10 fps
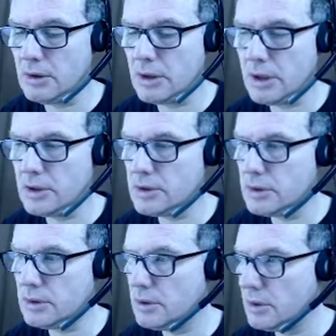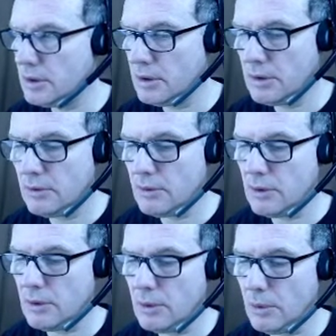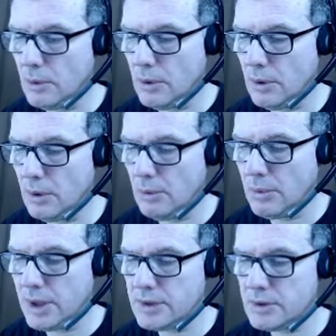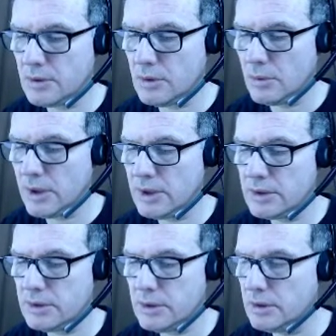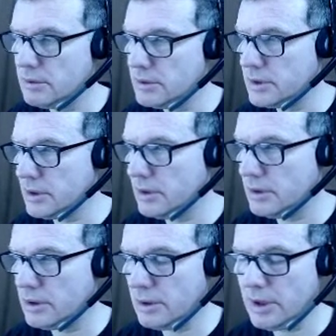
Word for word: location for a uh, mass or a weight. So you